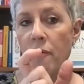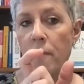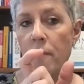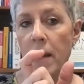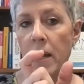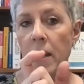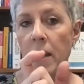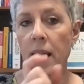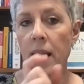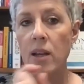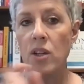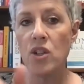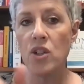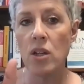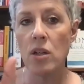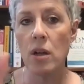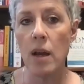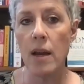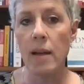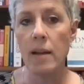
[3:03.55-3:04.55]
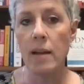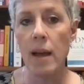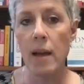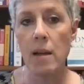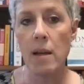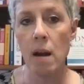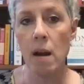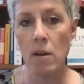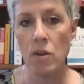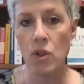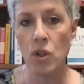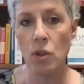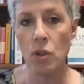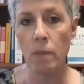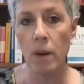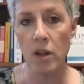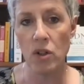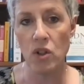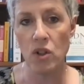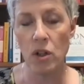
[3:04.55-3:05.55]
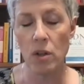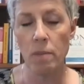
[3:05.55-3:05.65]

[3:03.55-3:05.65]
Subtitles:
medication and yet not too much